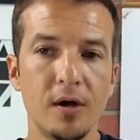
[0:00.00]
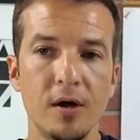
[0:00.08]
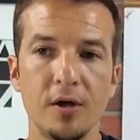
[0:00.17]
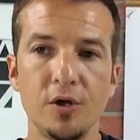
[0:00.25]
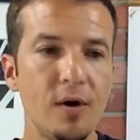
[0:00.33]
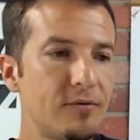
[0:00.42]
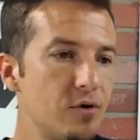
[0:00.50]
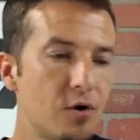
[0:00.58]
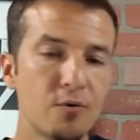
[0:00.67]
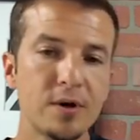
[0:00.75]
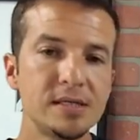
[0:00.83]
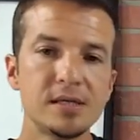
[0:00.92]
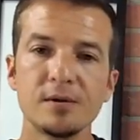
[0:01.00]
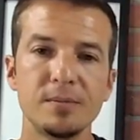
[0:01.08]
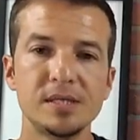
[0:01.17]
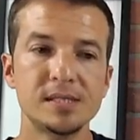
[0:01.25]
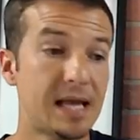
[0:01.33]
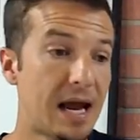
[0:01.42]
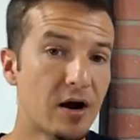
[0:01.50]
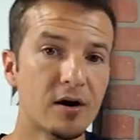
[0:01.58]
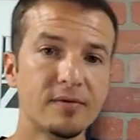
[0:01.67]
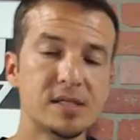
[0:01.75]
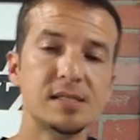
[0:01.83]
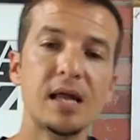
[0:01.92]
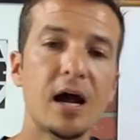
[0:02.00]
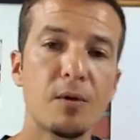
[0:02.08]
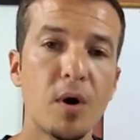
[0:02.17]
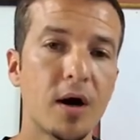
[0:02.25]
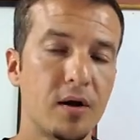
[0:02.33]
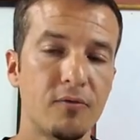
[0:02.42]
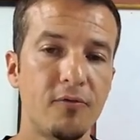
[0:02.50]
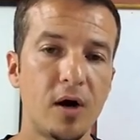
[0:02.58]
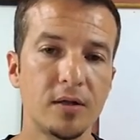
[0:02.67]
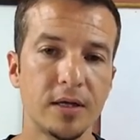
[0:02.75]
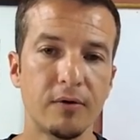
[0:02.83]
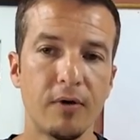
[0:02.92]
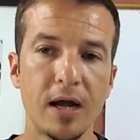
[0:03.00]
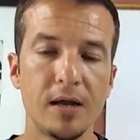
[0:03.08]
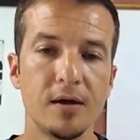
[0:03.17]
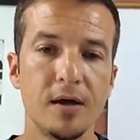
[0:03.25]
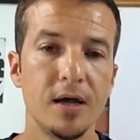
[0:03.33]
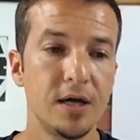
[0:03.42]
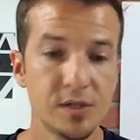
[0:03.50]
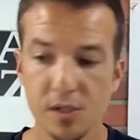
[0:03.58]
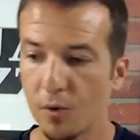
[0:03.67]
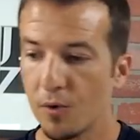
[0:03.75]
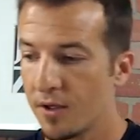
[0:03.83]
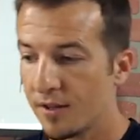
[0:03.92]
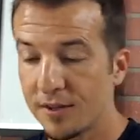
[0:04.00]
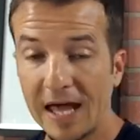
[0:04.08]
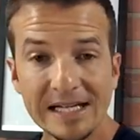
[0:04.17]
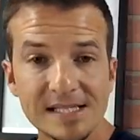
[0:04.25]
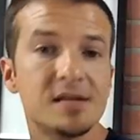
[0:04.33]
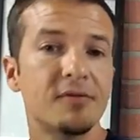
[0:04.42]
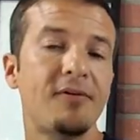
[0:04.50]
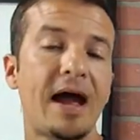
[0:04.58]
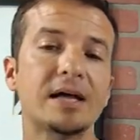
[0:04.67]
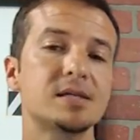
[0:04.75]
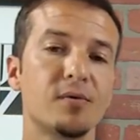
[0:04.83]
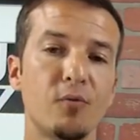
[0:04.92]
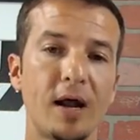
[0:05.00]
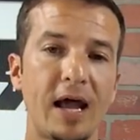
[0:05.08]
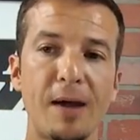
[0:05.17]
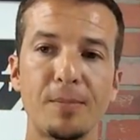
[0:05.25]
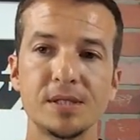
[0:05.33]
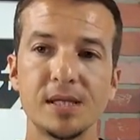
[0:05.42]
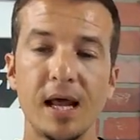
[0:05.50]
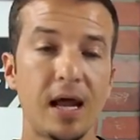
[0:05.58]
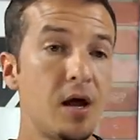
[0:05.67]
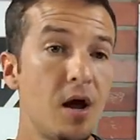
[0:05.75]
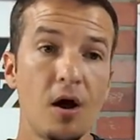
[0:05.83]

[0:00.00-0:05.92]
You have no reason to be scared of a stock market falling, right? So that's the facts of what happened today.